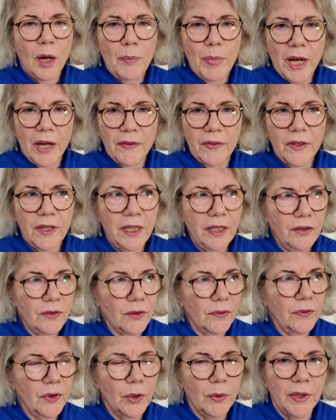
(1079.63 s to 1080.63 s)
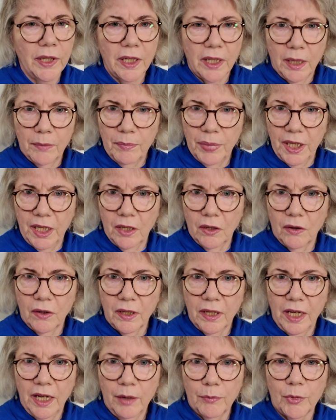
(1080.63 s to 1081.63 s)
about the interviewing and being
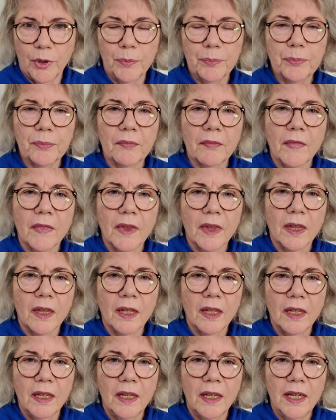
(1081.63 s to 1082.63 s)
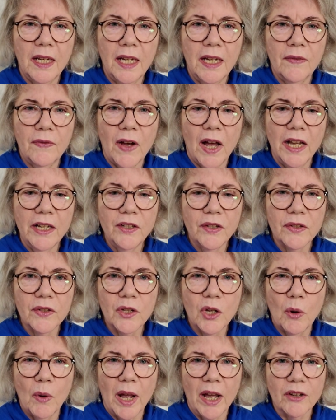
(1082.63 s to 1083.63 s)
on camera, if I
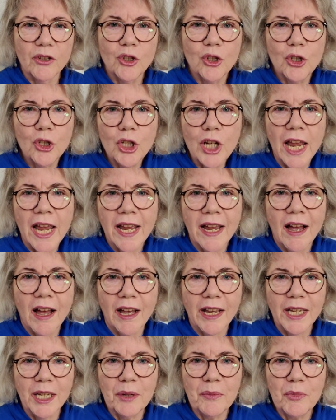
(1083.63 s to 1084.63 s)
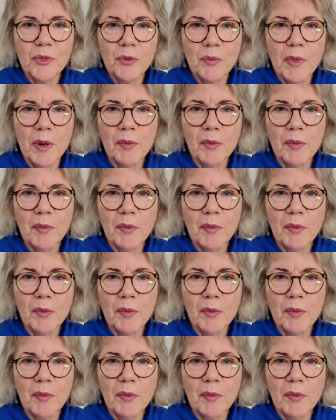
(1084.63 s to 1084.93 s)
just go out and Shanghai him, you